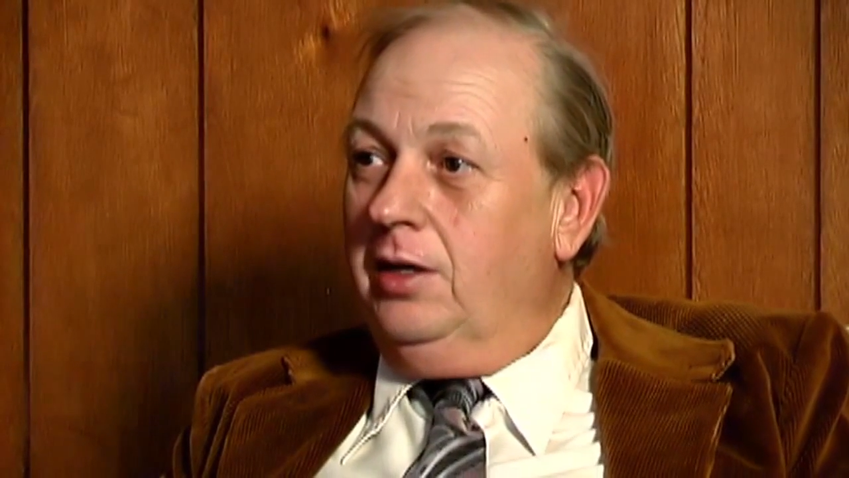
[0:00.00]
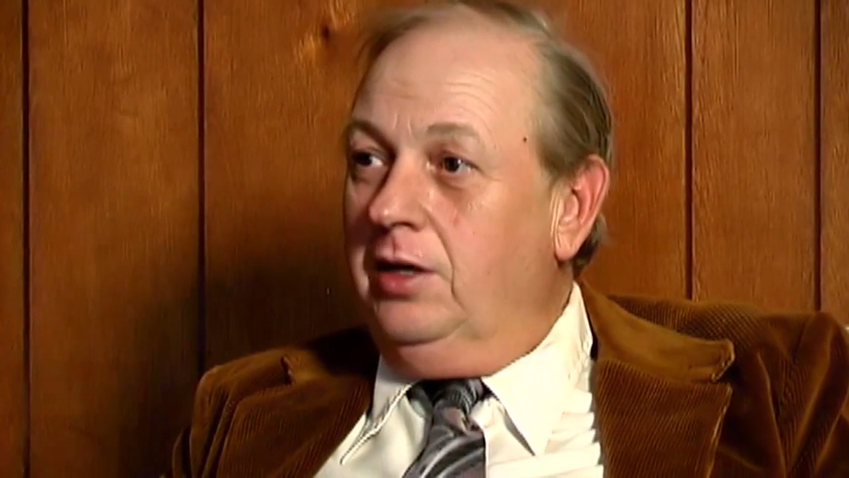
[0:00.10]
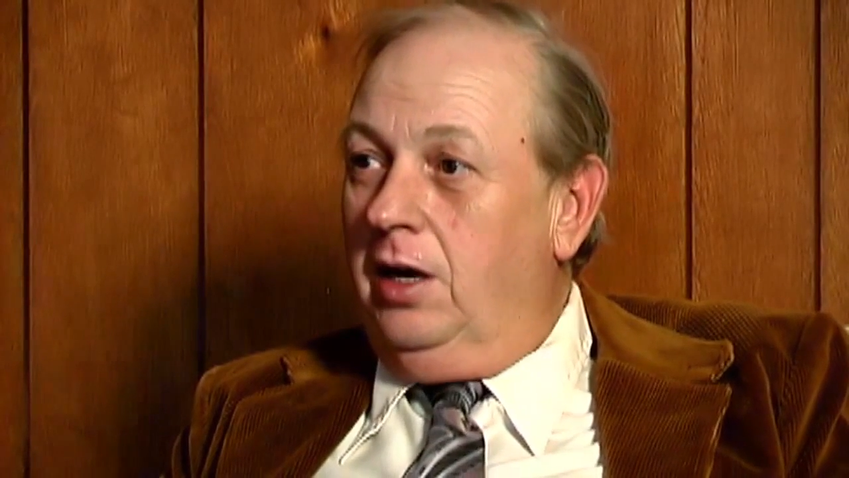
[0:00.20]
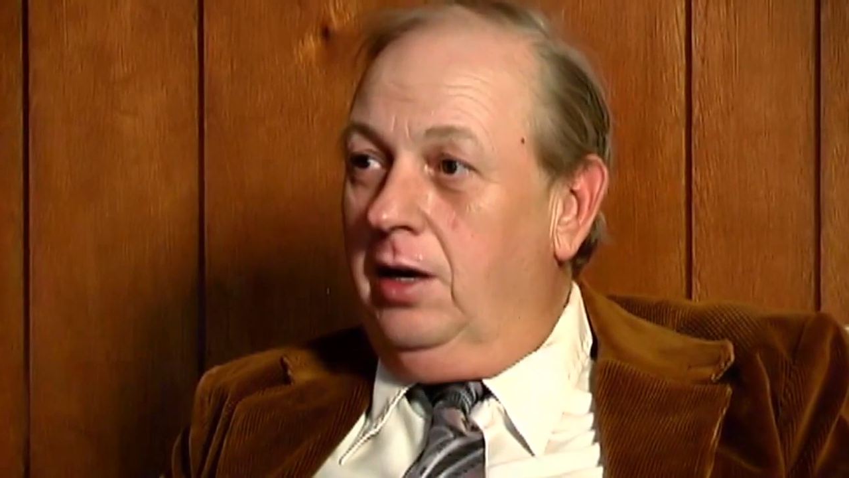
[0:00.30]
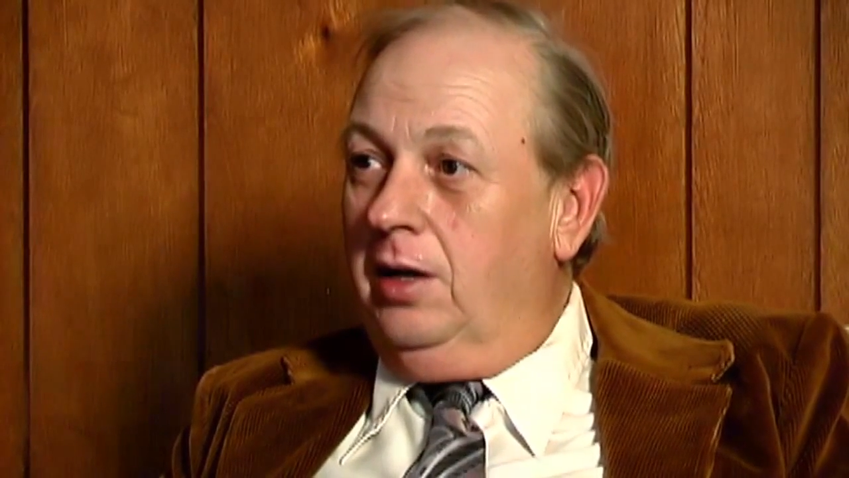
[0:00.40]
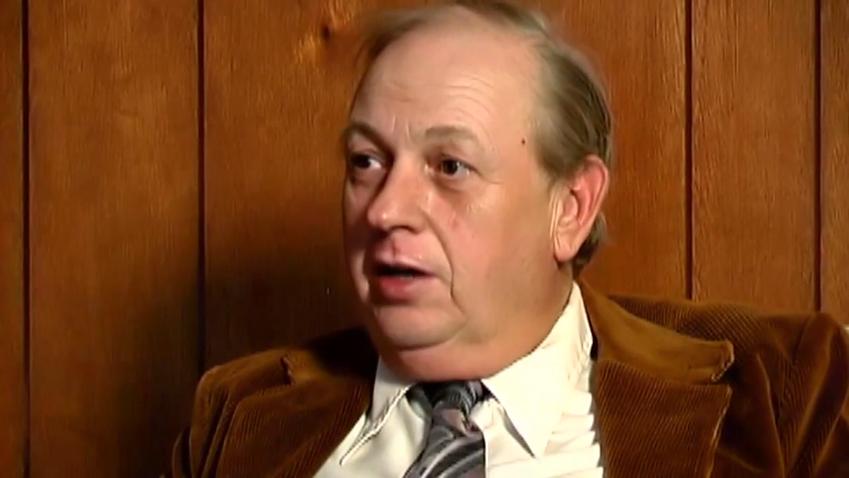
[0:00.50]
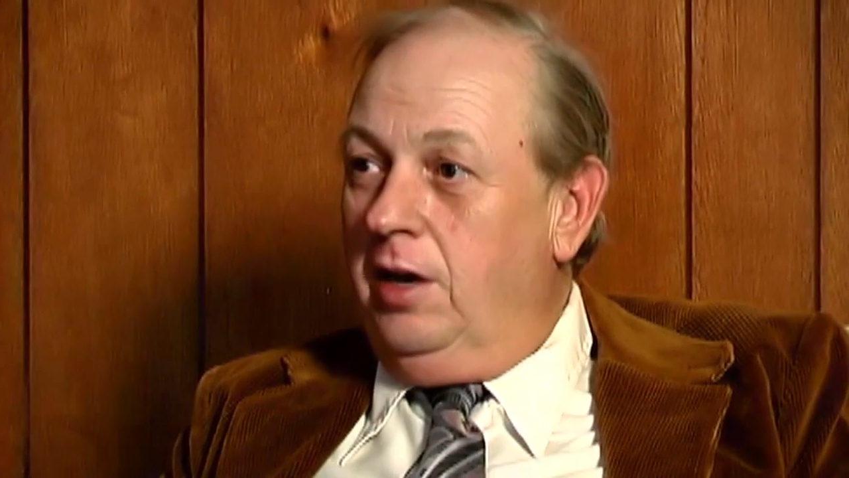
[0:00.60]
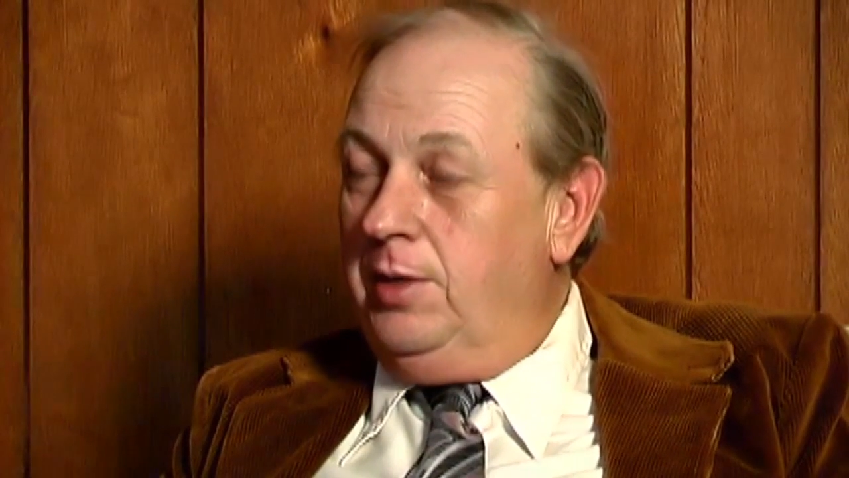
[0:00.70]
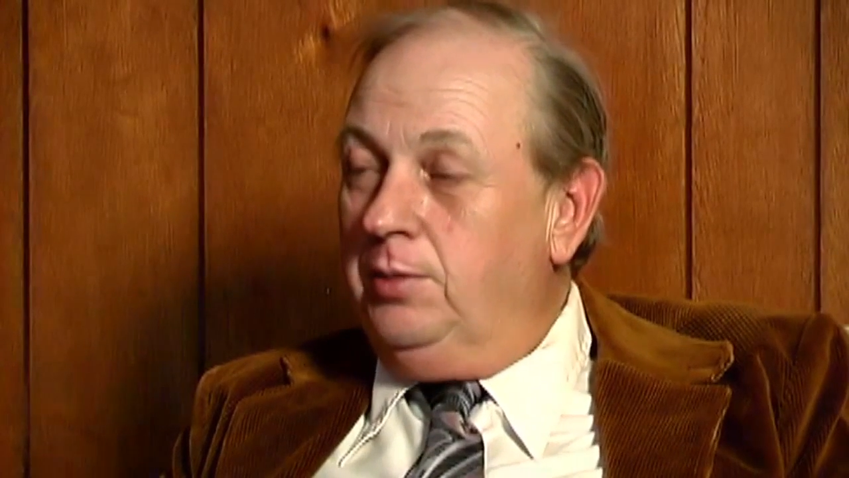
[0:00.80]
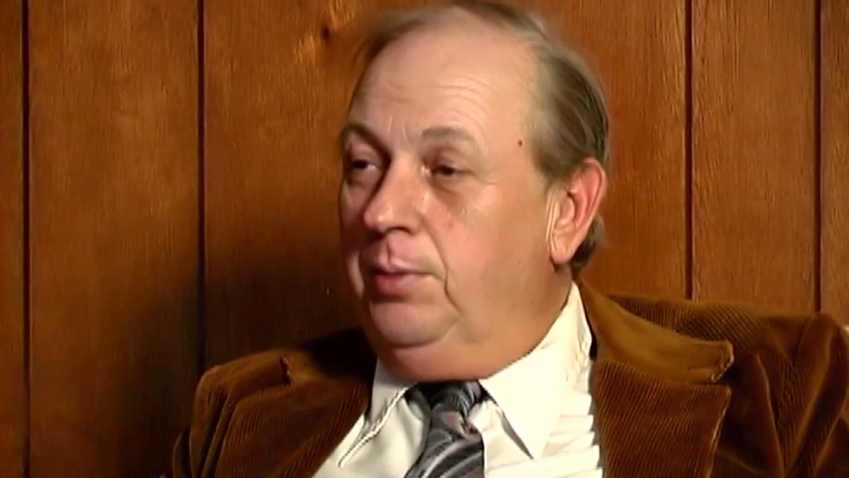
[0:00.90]
to
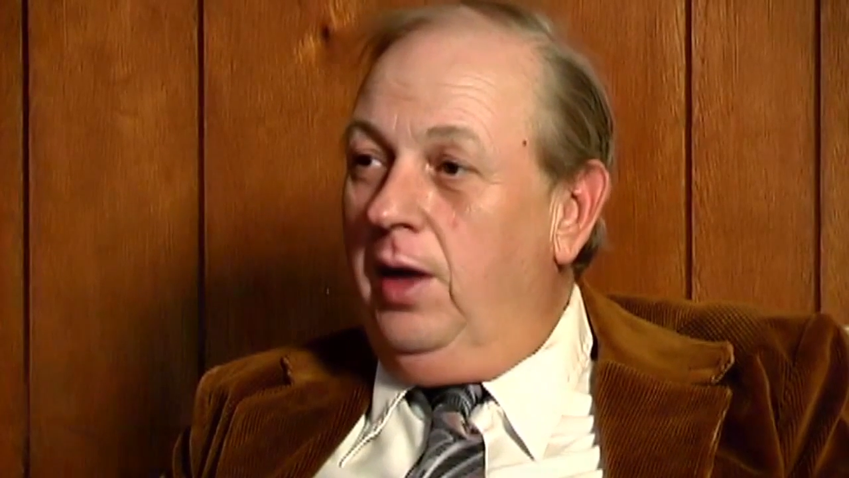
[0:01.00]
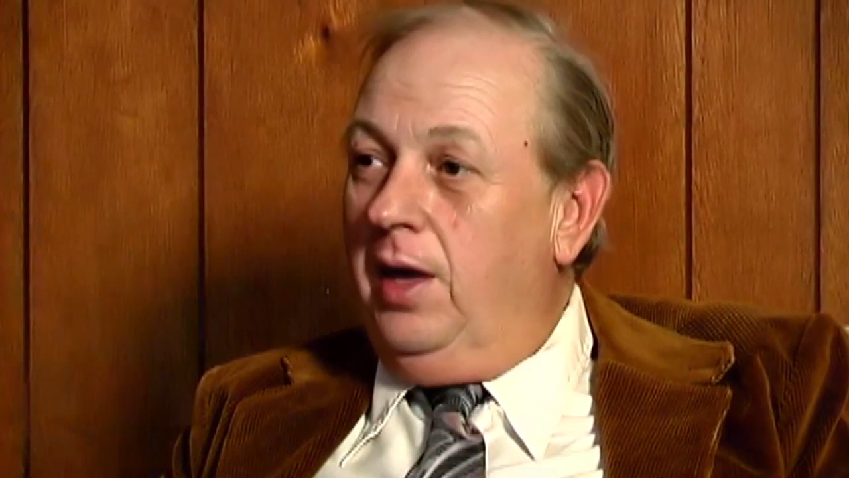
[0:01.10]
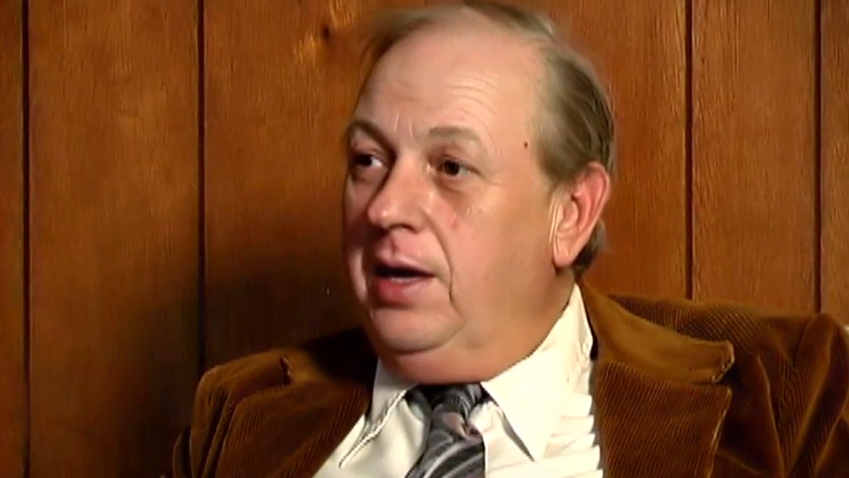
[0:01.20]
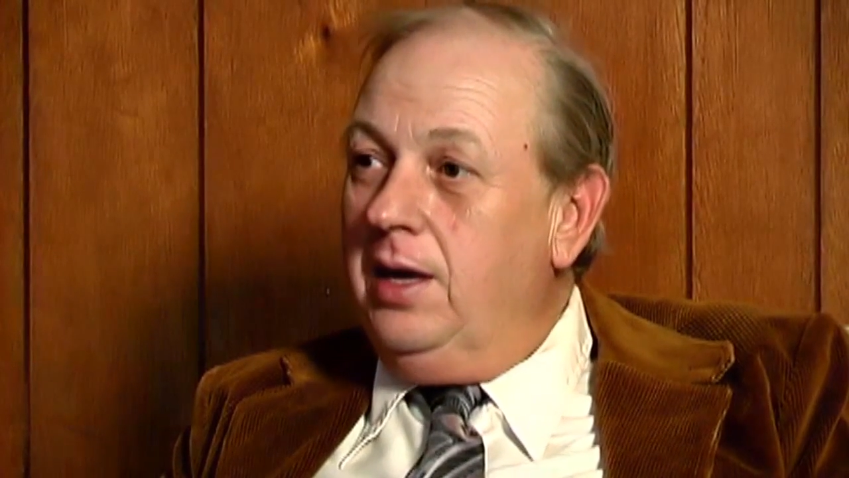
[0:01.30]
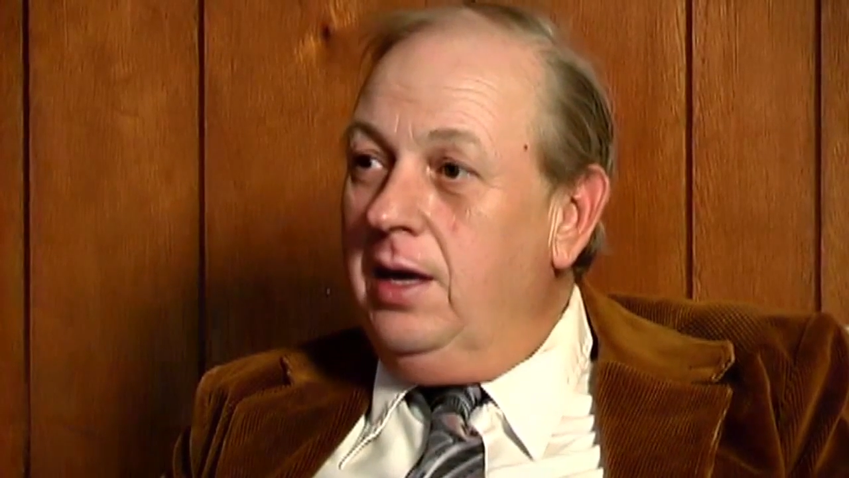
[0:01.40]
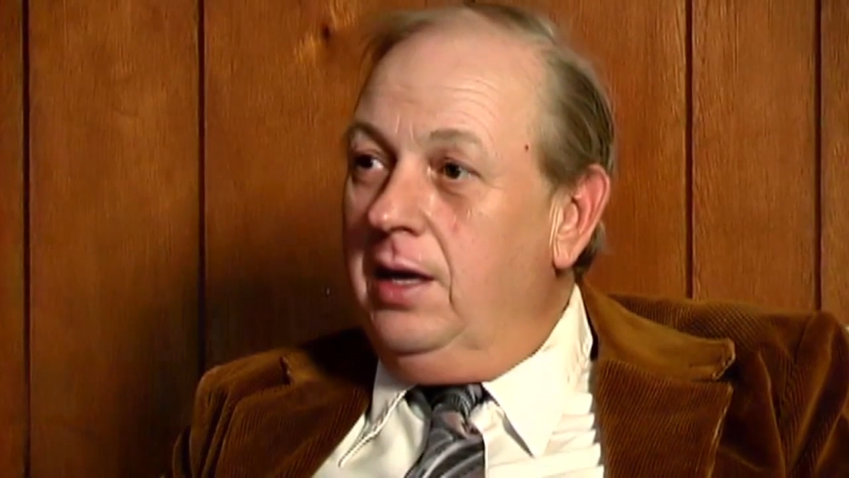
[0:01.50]
come into play,